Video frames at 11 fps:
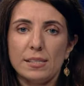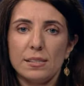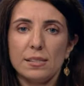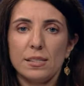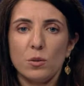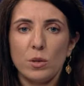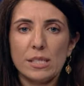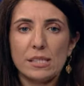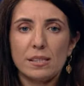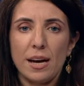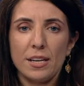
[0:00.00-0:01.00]
it's to see what
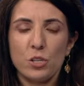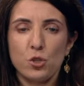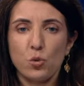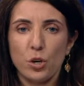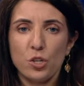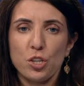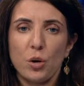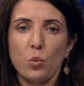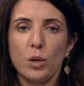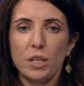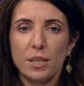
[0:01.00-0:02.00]
side Georgia
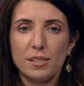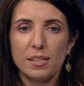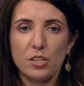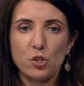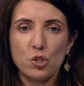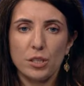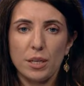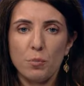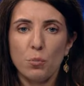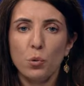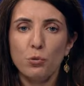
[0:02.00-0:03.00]
will essentially
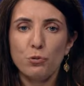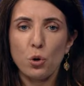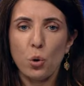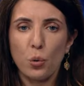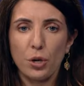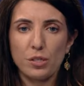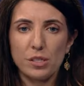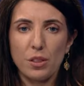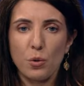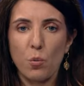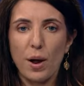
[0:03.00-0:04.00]
move towards
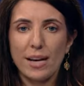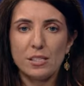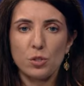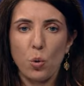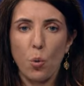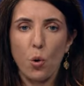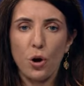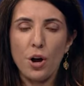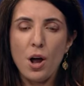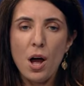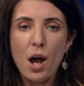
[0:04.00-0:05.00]
uh, the West
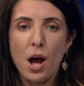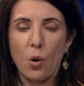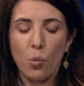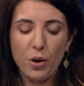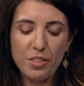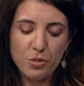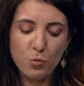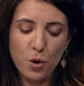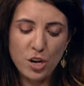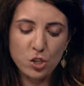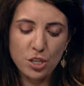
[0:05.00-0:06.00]
or uh, with
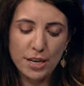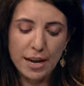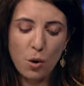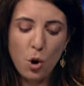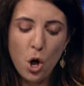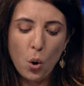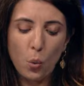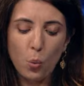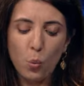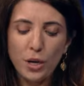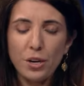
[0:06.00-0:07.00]
Russia. Now,
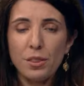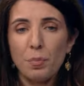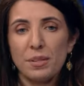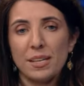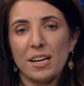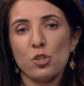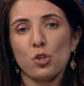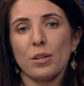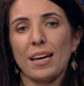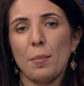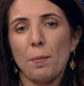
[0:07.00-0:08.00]
what are the
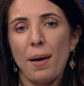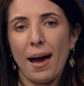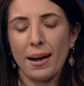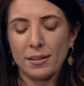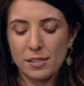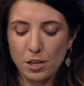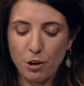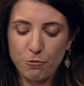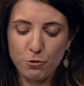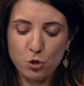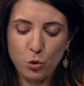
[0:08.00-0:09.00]
potential impacts
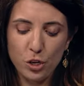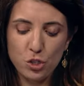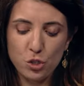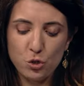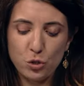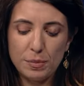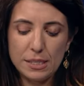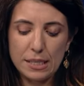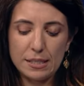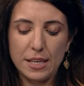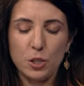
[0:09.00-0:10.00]
of Georgian Dream's
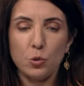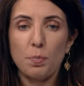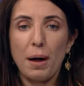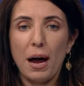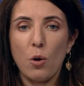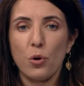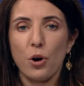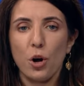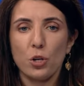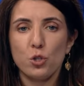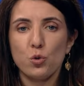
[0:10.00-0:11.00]
continued power
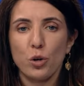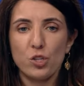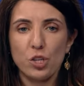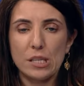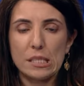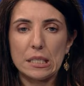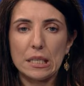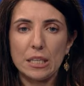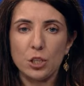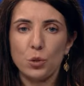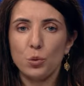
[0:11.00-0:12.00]
on Georgia's
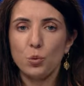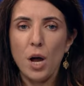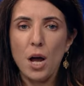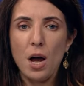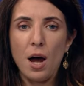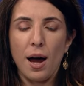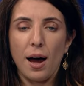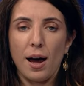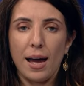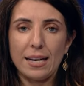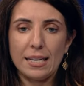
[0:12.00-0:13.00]
EU
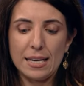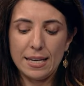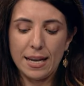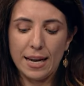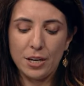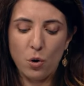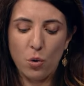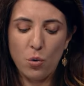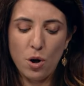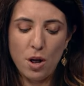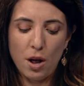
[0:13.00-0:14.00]
uh, and
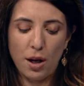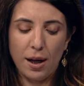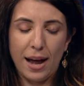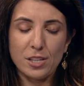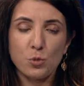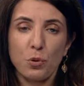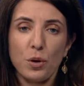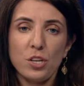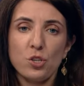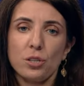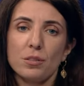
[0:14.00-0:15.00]
NATO uh,
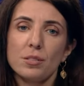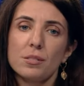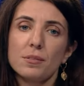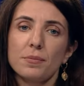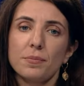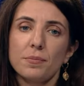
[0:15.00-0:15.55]
aspirations?